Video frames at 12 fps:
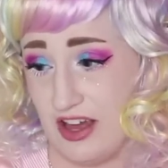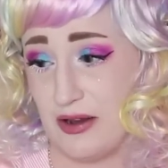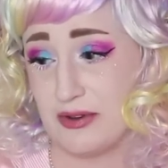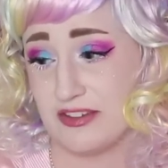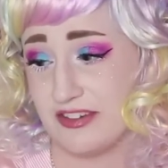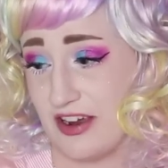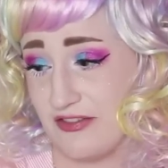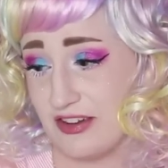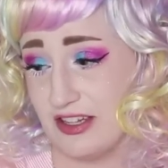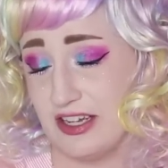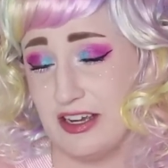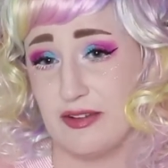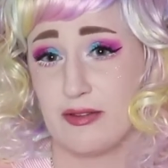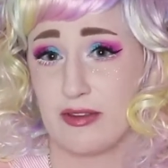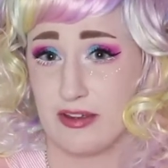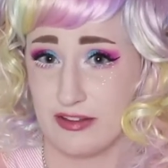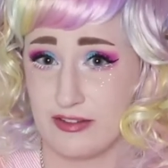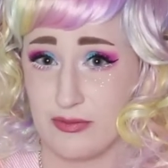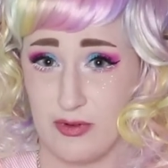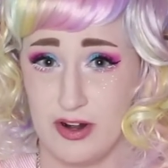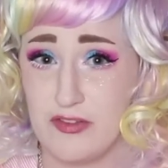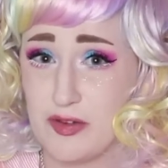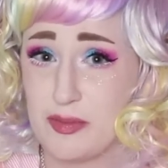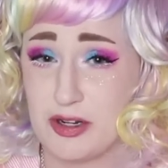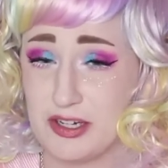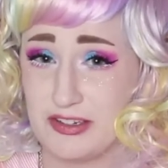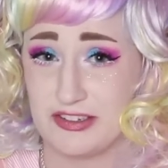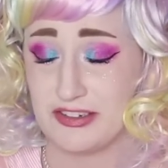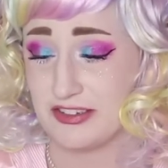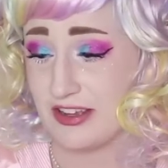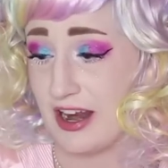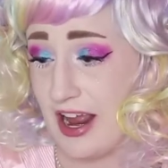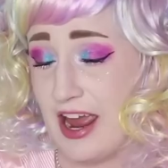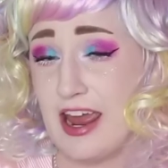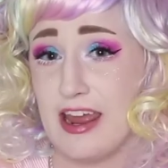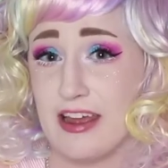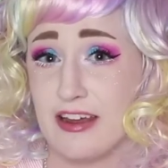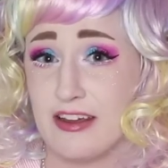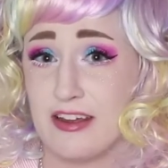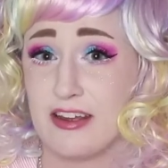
That was definitely one of the producers said, hey,